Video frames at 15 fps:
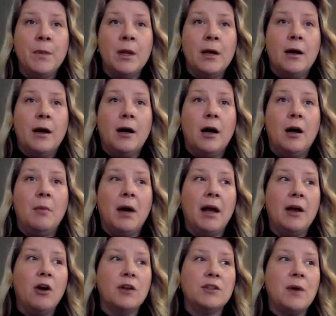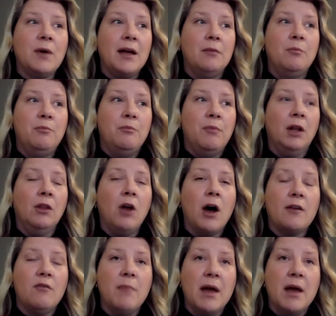I also had a lot
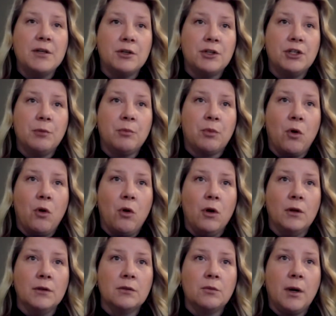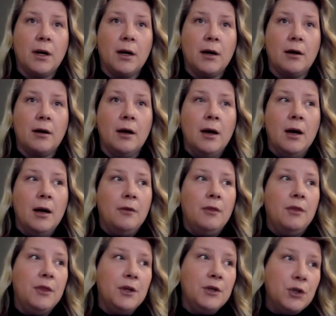of mentorship roles where
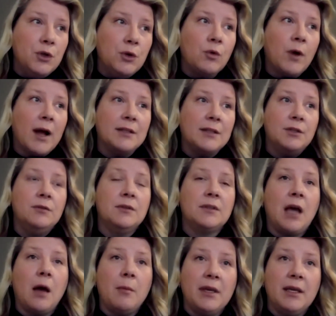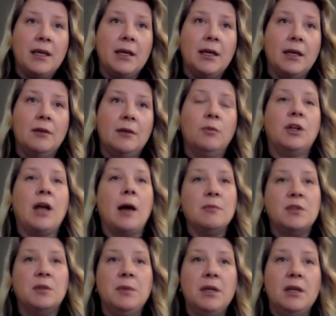the new grad students coming in would come
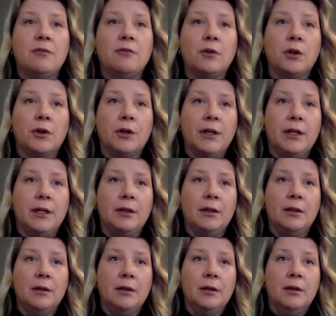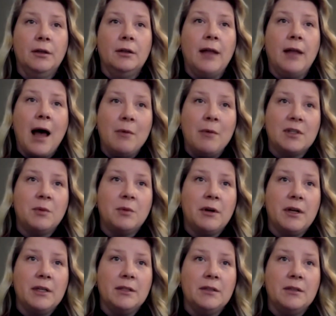to me for learning lab
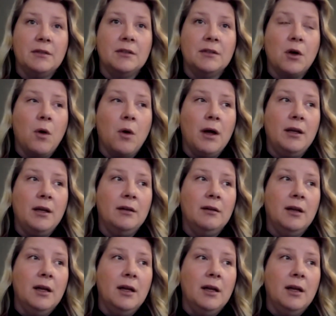experiences and so on.